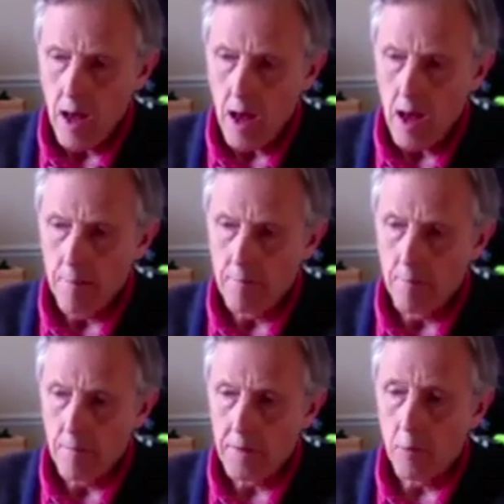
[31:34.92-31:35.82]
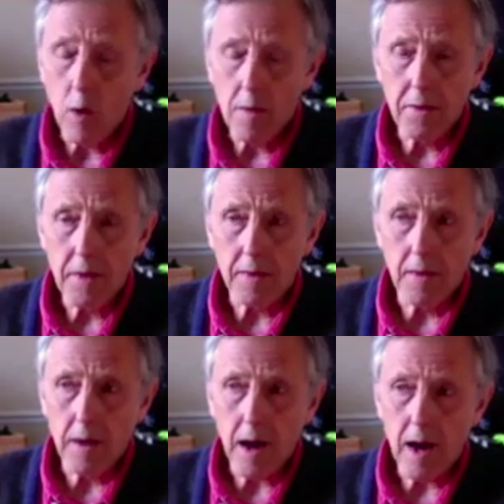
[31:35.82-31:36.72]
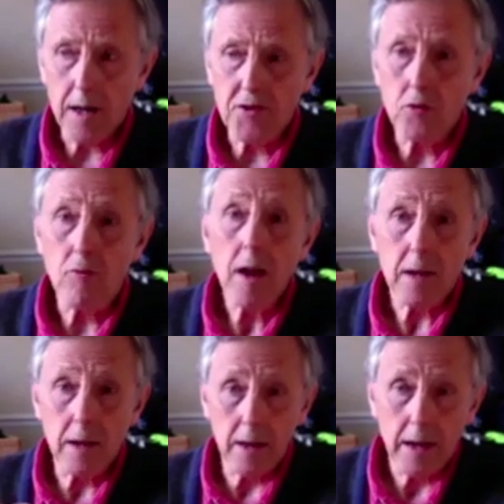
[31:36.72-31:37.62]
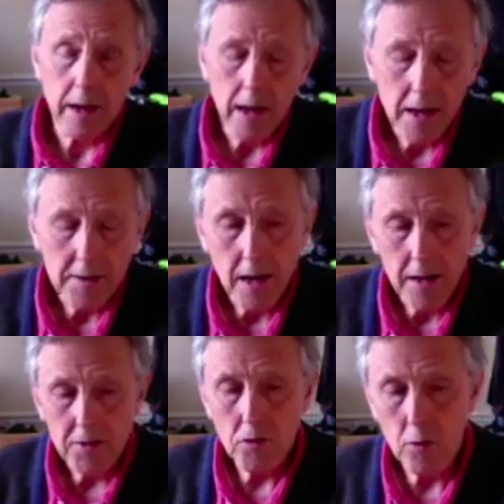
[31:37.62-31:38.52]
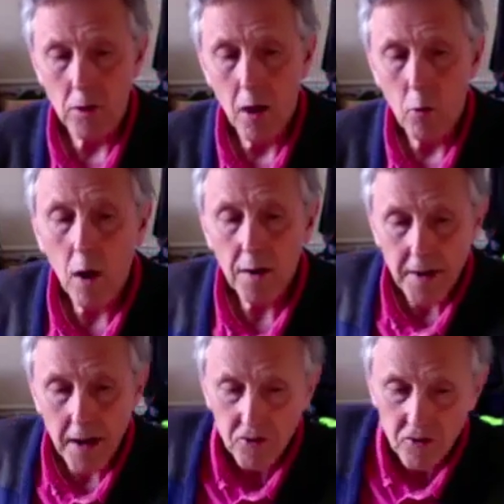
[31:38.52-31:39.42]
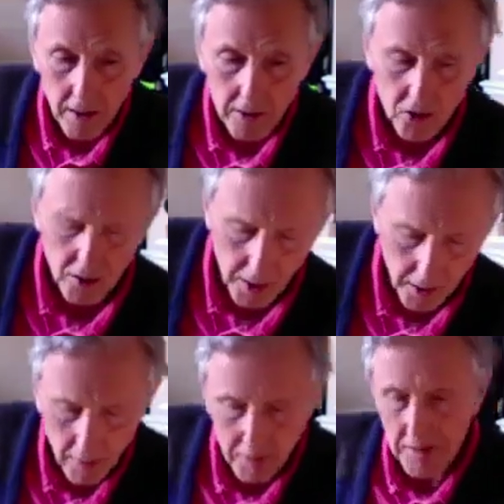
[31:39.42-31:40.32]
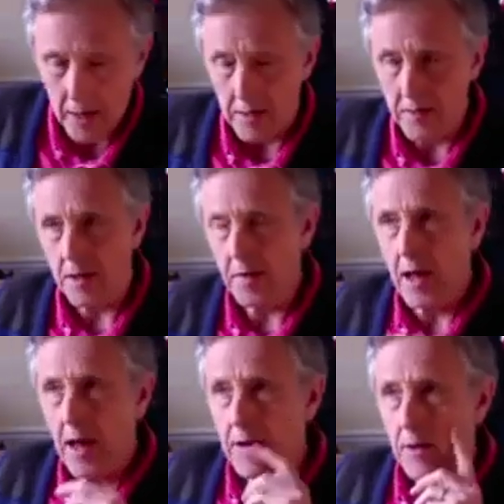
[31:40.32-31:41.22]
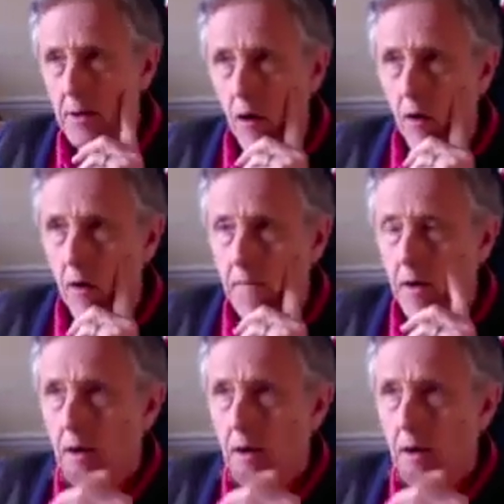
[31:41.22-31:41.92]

The one thing that I do regularly is I do a one-day introduction to neuroscience at the end of